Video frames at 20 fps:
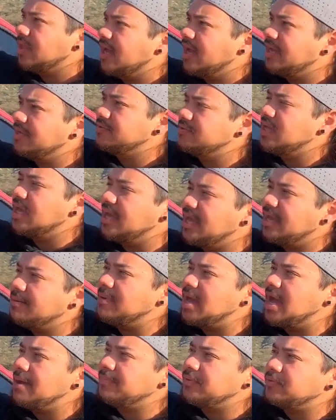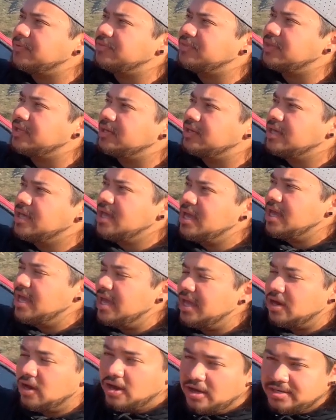I am happy with it,
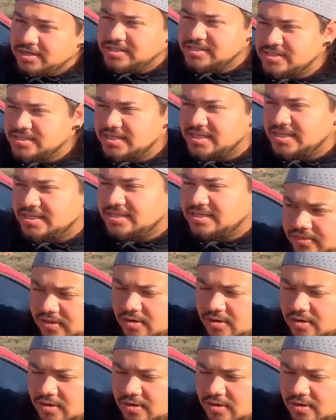and honestly,